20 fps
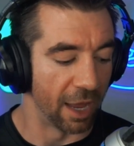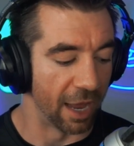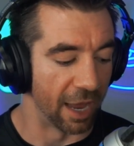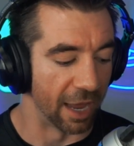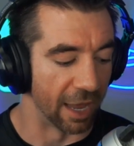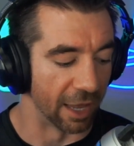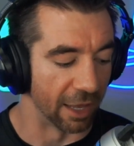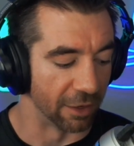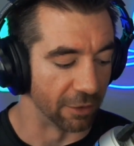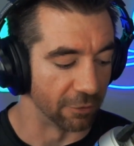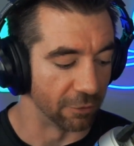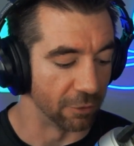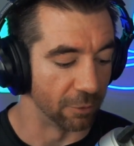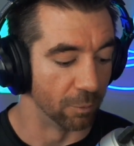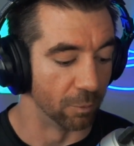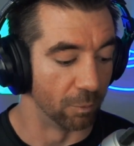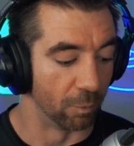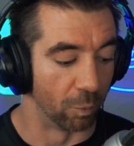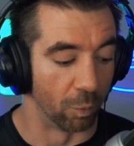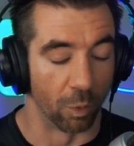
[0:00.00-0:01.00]
And
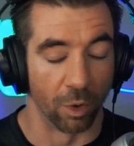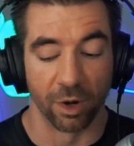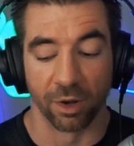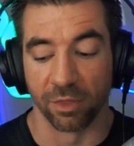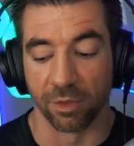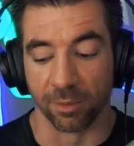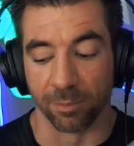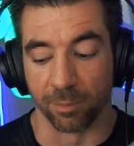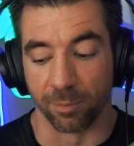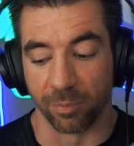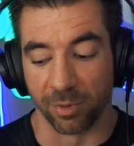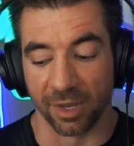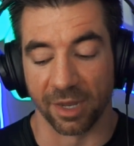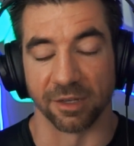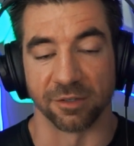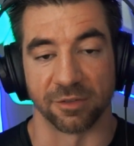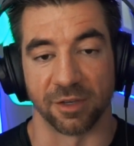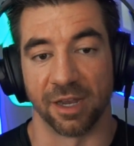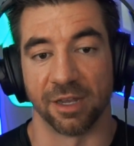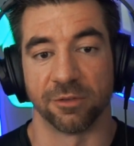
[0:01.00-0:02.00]
one of the
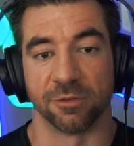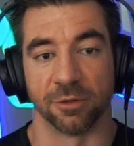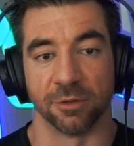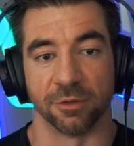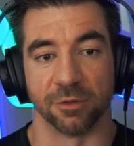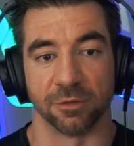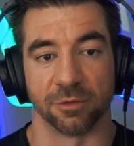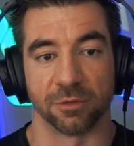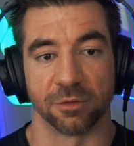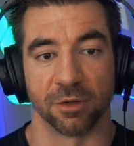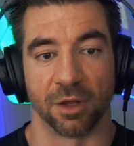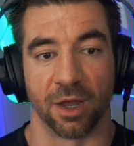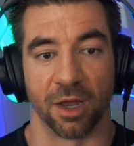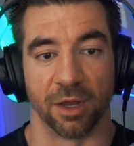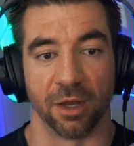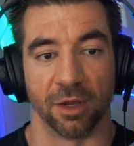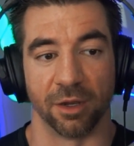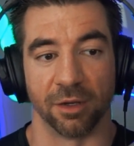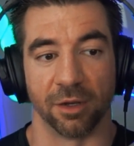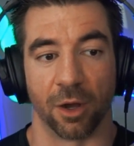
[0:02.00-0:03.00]
biggest answers
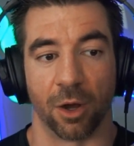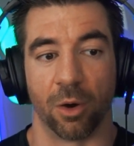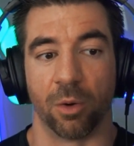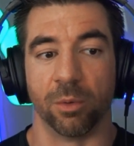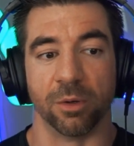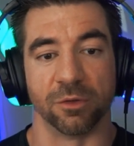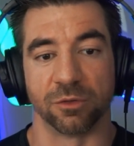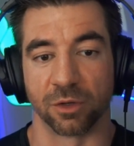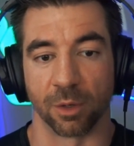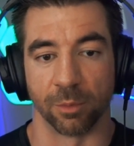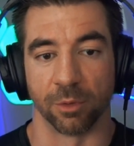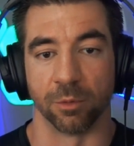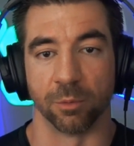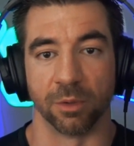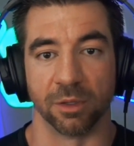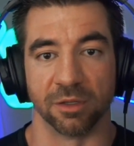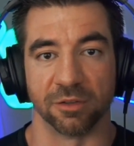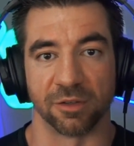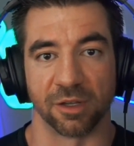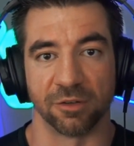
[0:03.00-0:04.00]
I always come to the
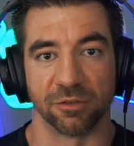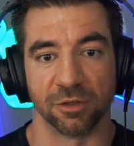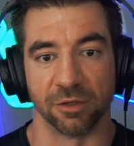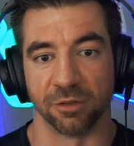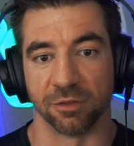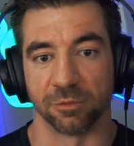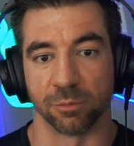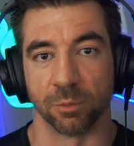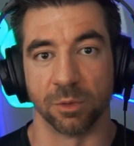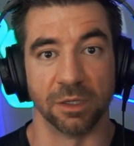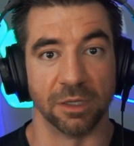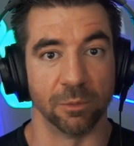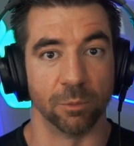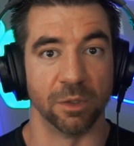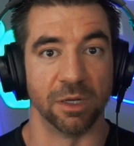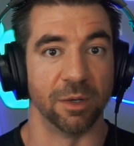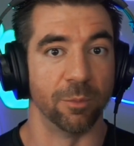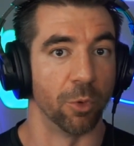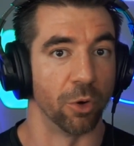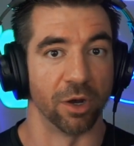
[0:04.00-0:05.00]
realization is we,
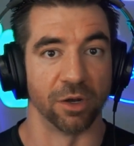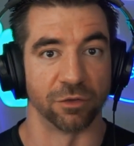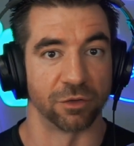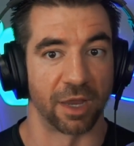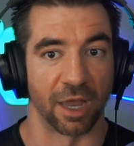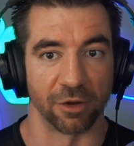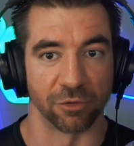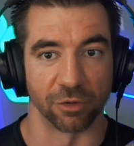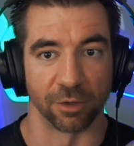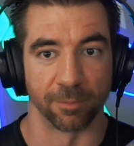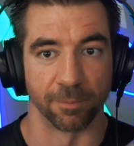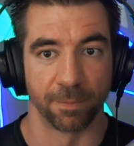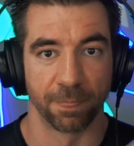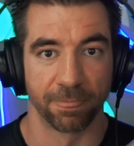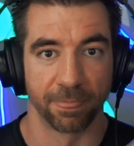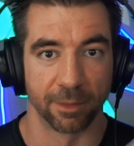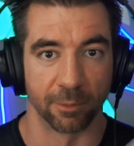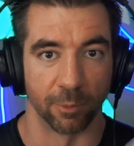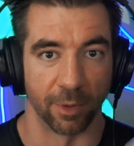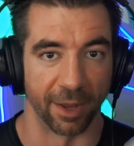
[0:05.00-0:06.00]
we need more education,
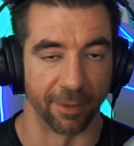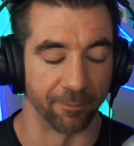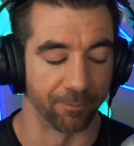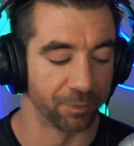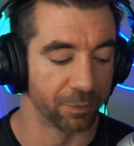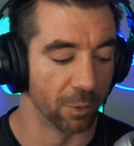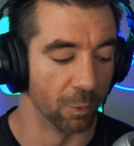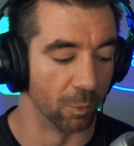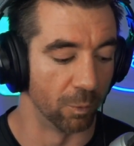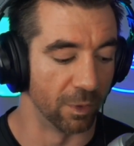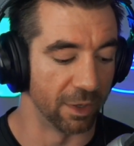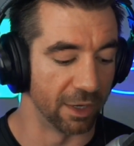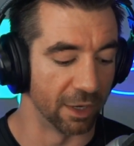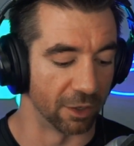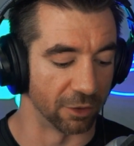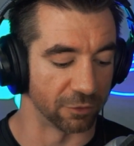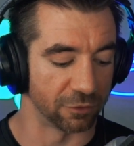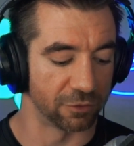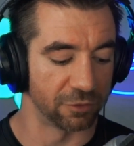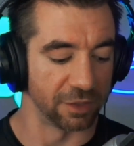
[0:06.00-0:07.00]
right? We
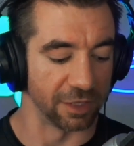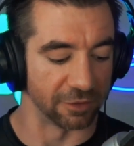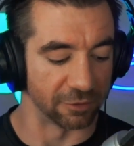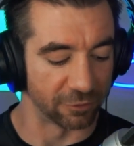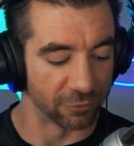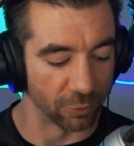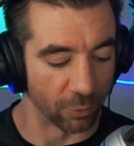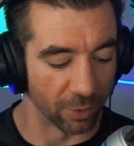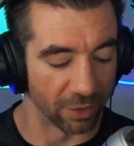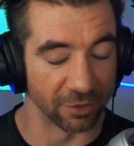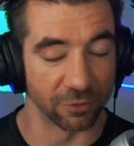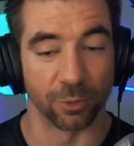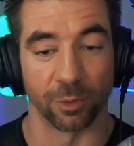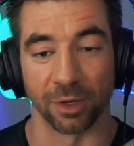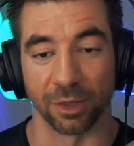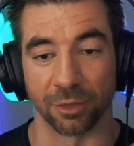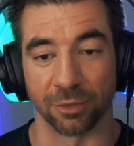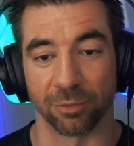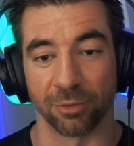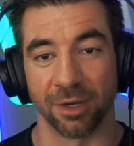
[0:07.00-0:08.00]
are, it's
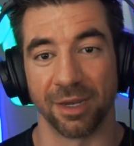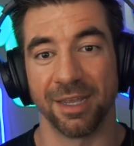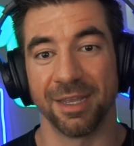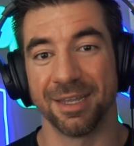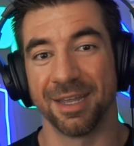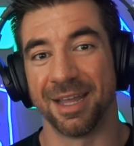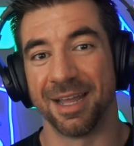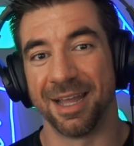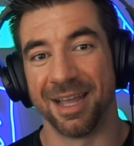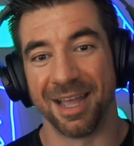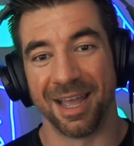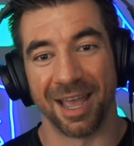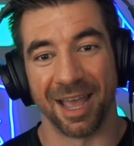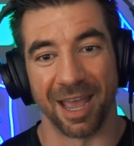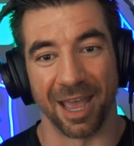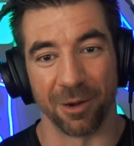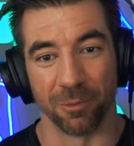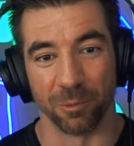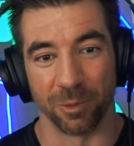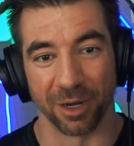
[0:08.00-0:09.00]
2023
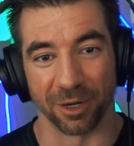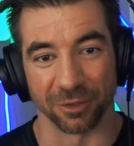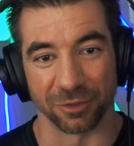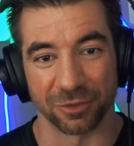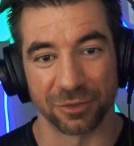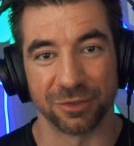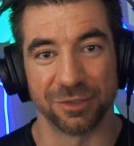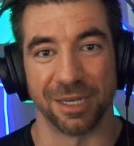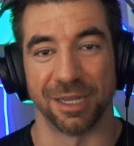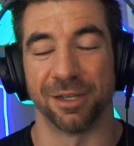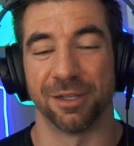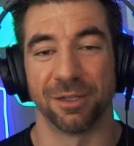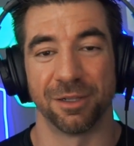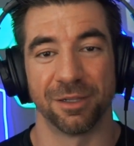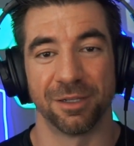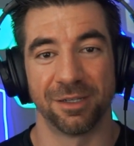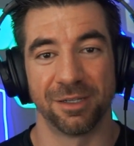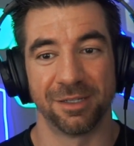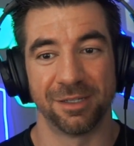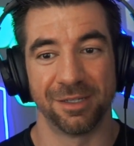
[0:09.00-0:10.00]
and we are
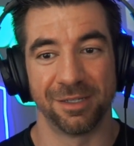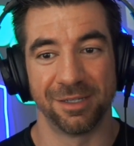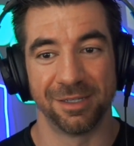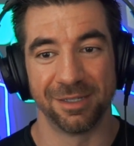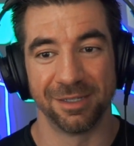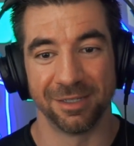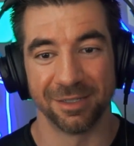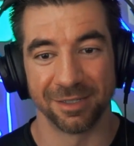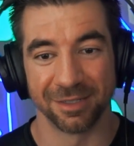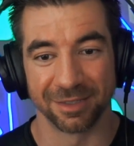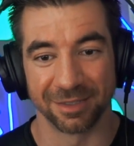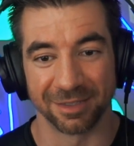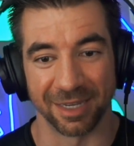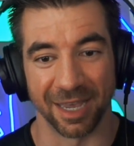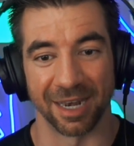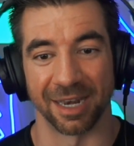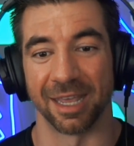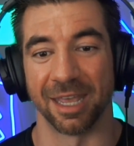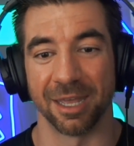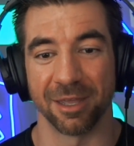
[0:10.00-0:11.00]
still
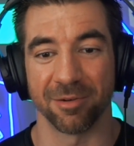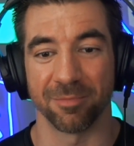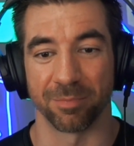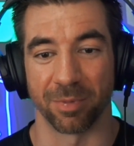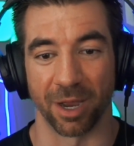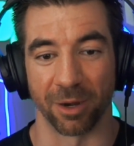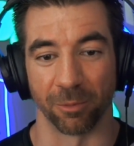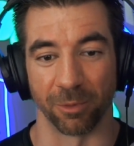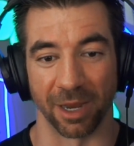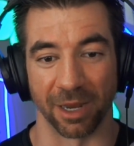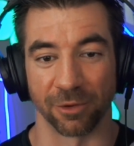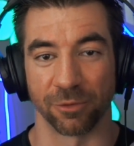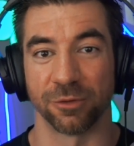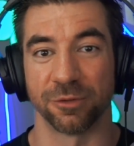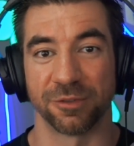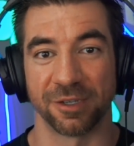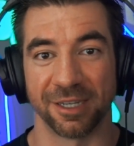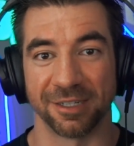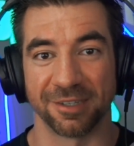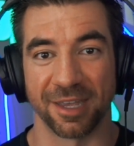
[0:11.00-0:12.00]
getting hit by
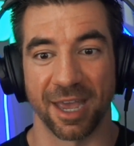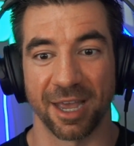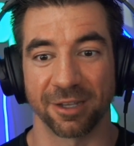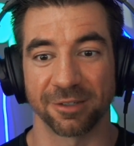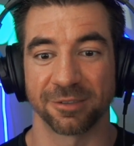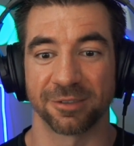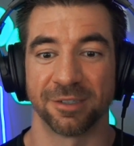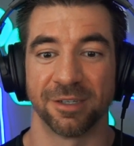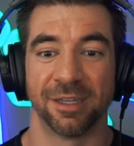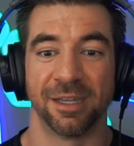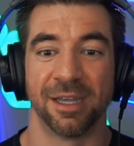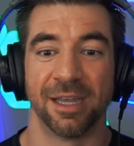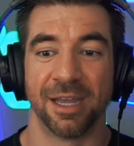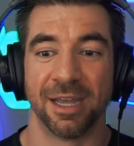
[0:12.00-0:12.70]
reentrancy attacks.